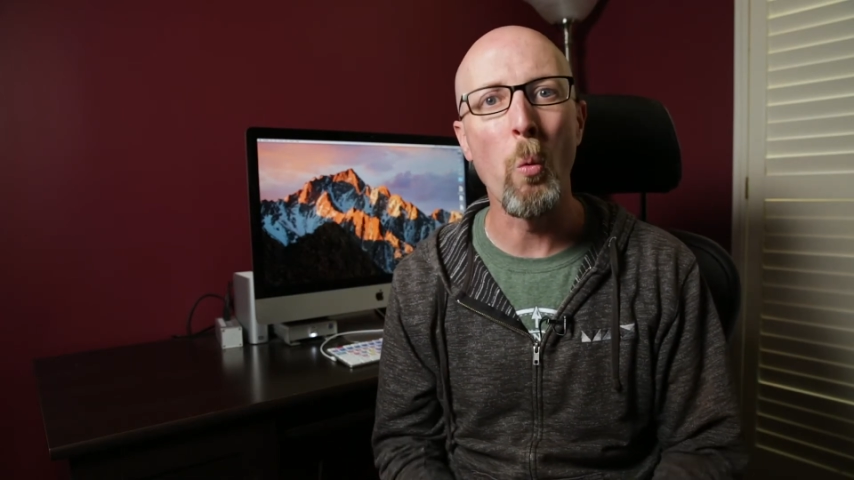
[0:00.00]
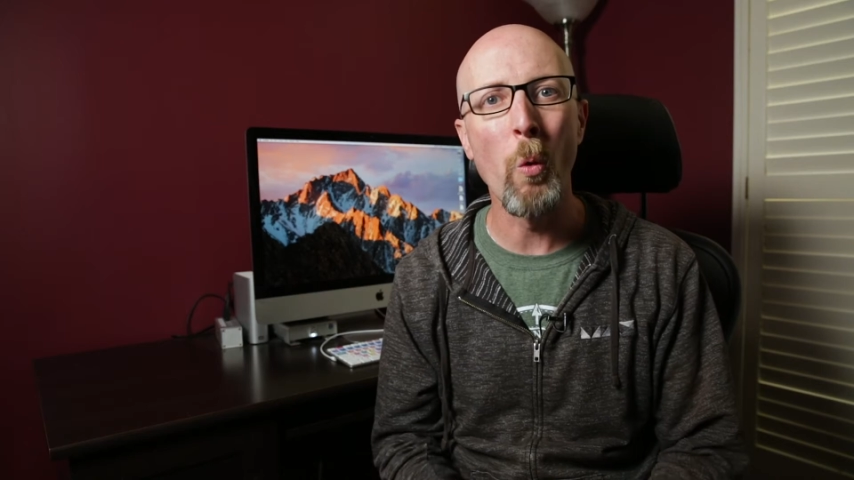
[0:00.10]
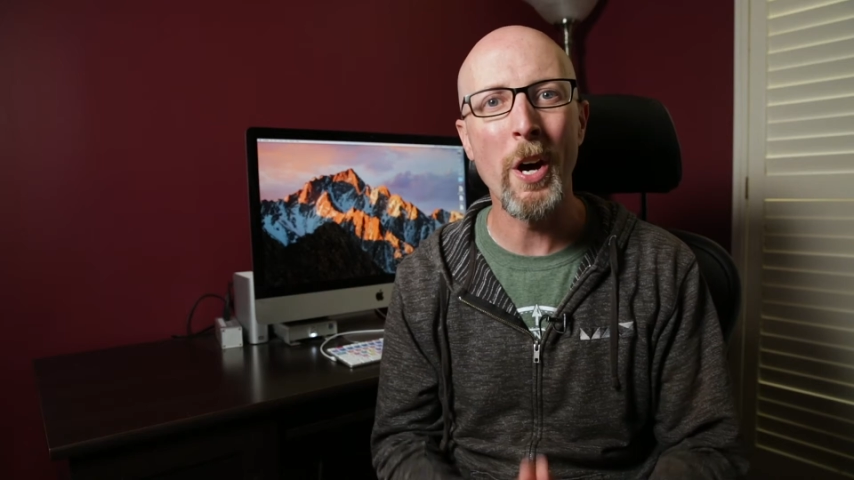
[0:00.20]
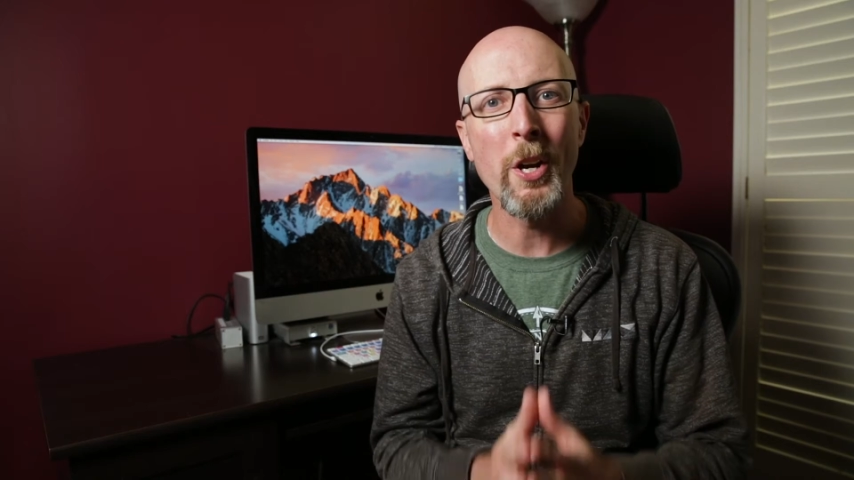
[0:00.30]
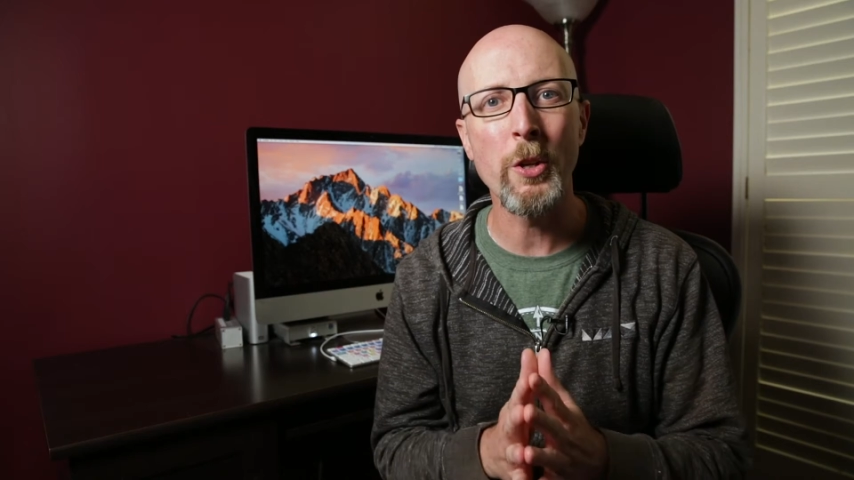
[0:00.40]

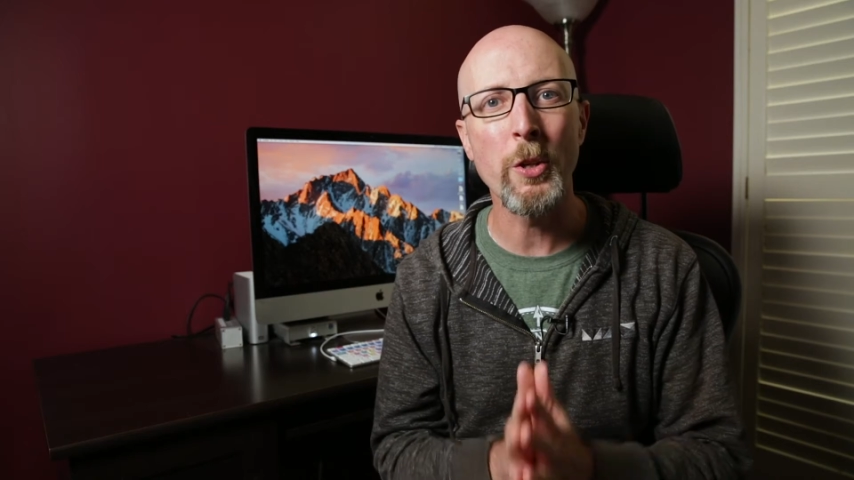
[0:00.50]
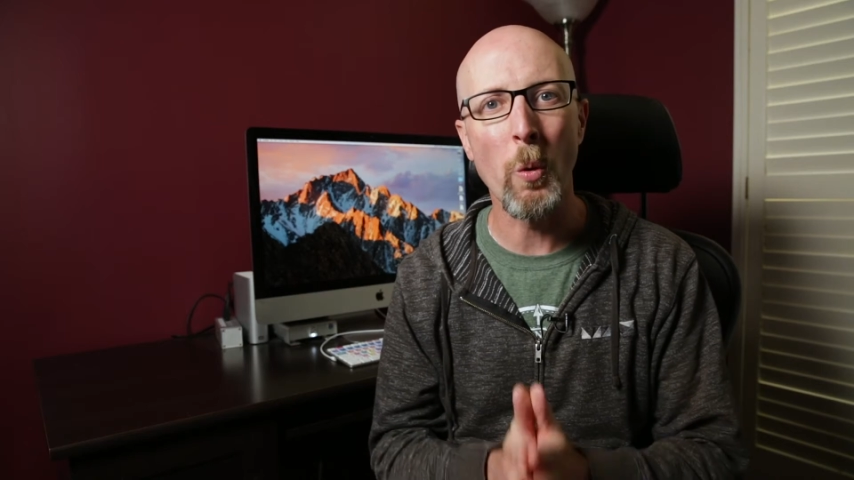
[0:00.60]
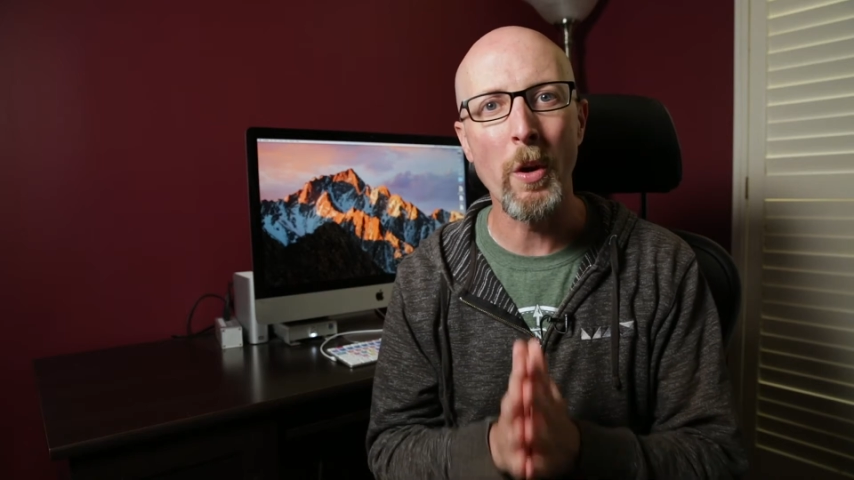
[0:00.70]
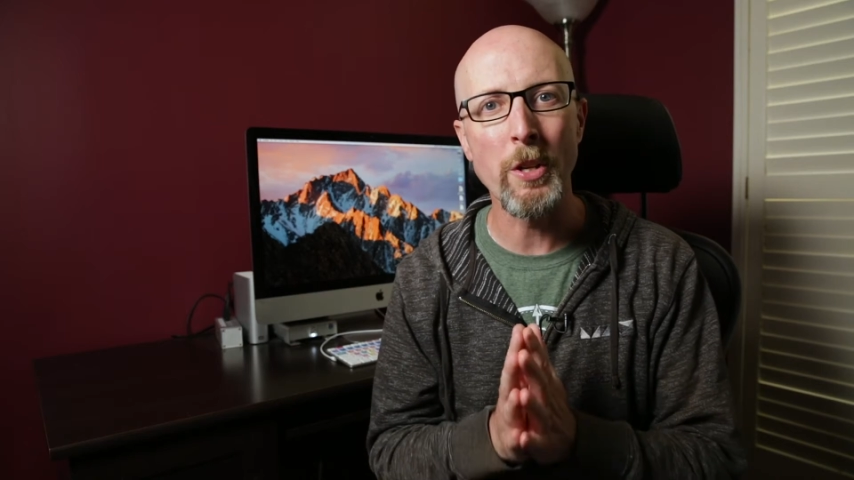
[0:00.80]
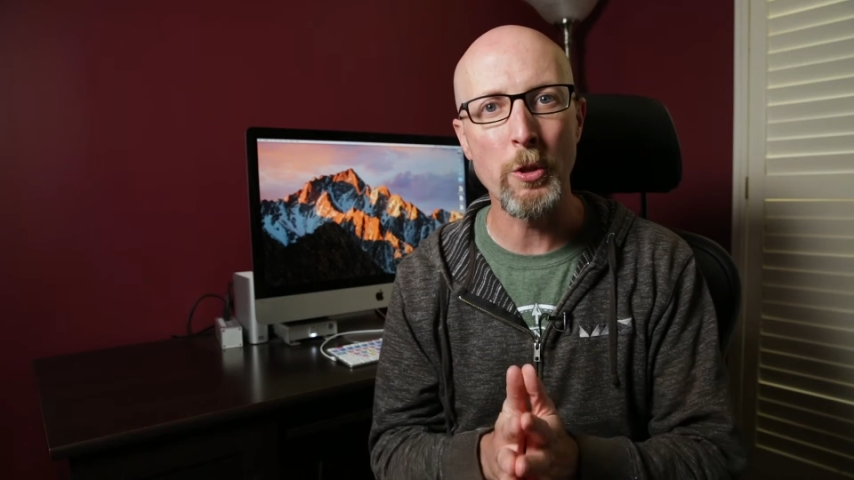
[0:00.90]
What are you
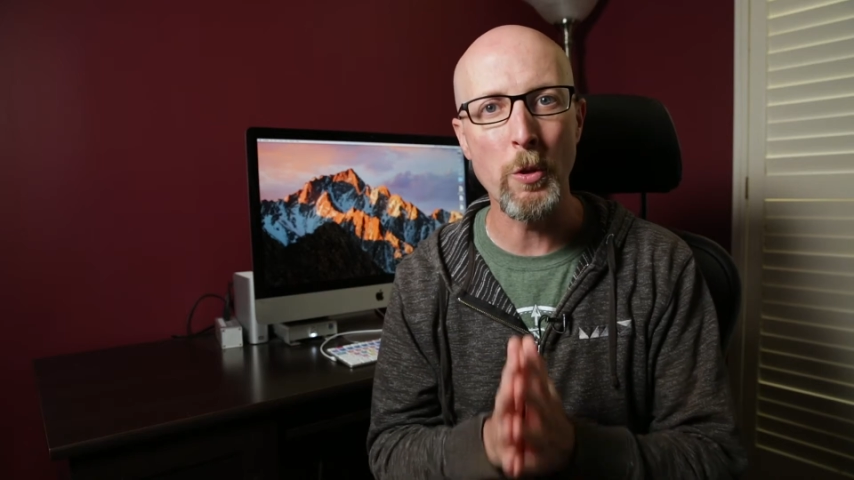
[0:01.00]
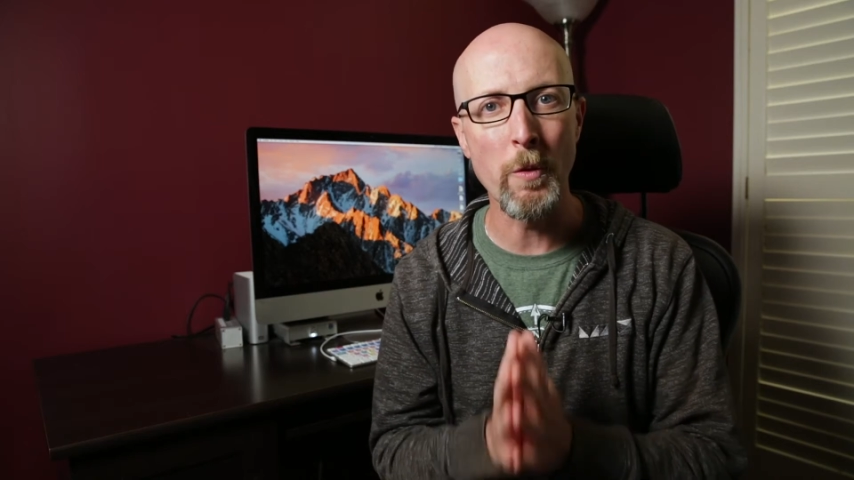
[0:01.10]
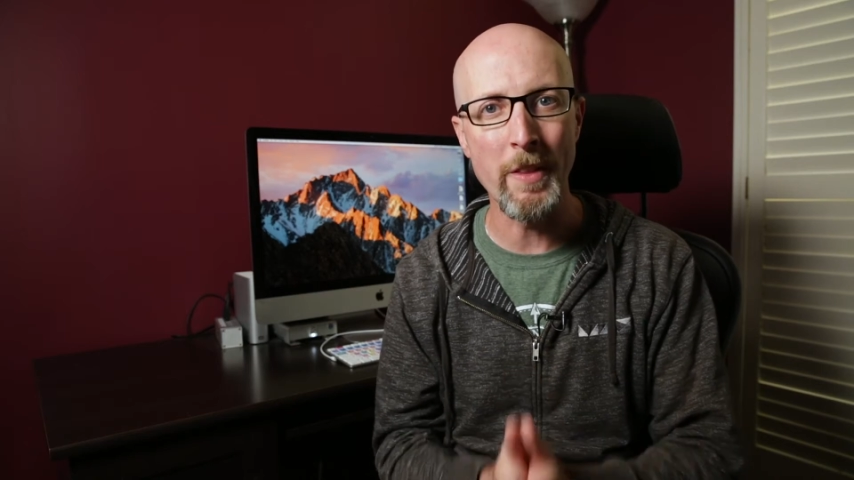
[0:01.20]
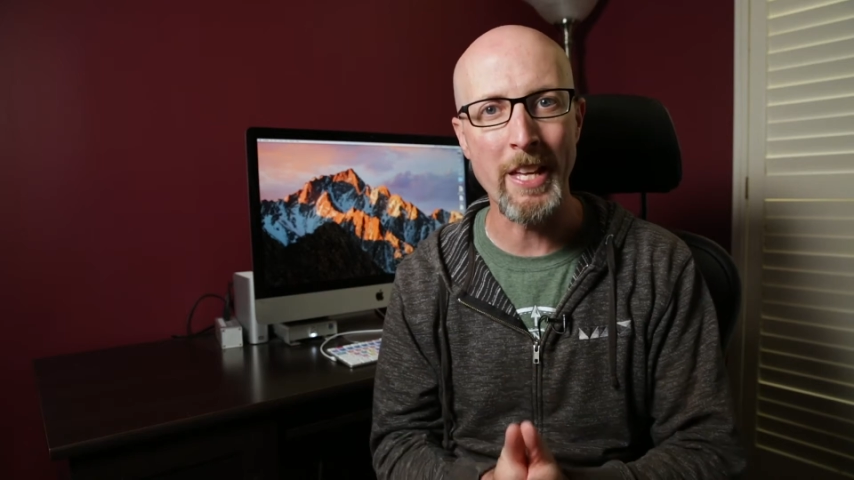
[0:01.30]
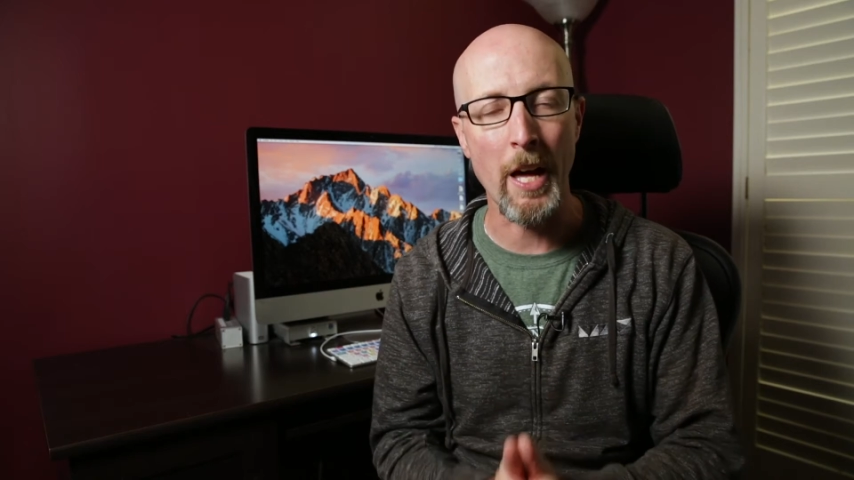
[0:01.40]
going to do
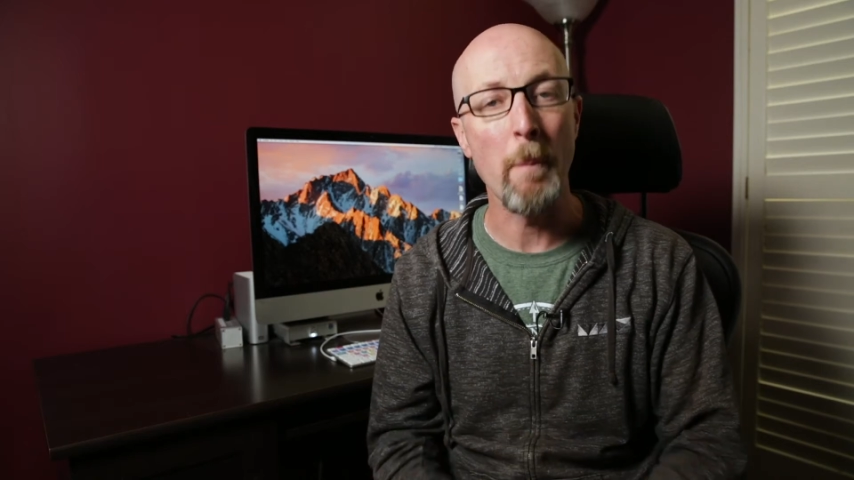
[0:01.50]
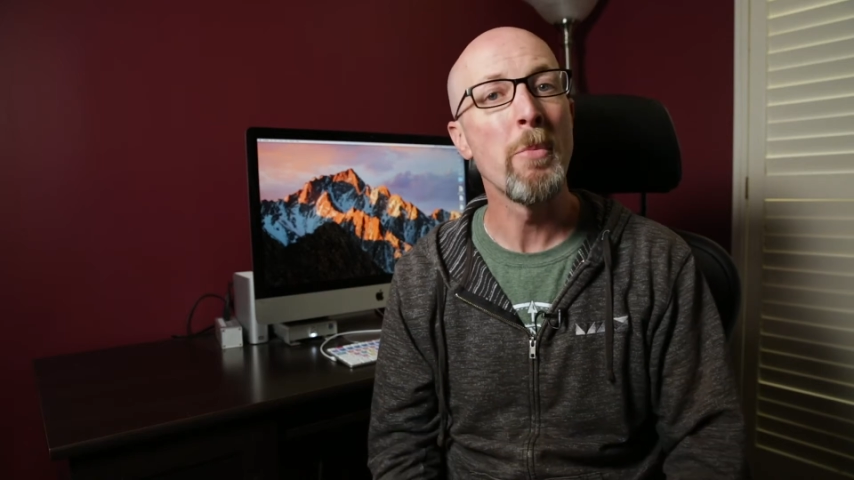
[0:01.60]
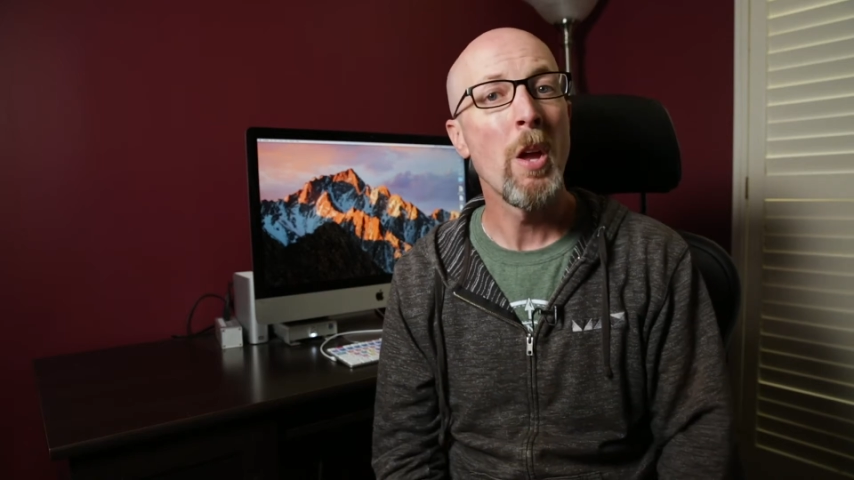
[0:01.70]
then?